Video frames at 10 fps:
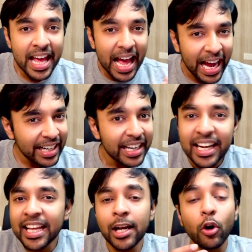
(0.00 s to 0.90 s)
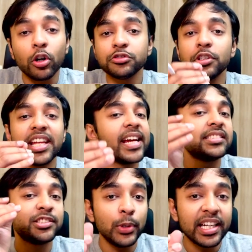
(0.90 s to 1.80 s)
And it can also take
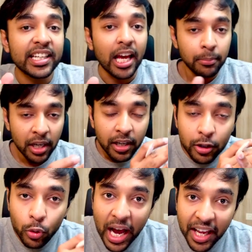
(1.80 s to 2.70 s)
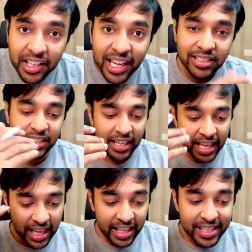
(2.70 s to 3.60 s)
its sweet time to analyze that,
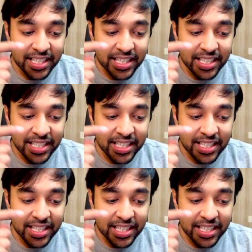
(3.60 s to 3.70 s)
hey,